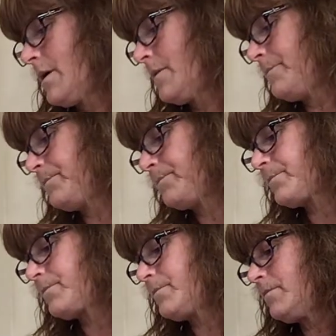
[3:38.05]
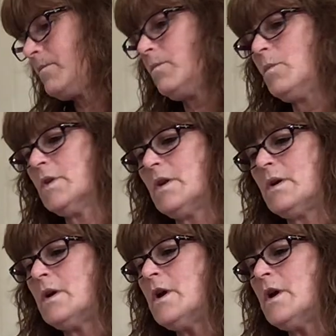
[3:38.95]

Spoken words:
(silence)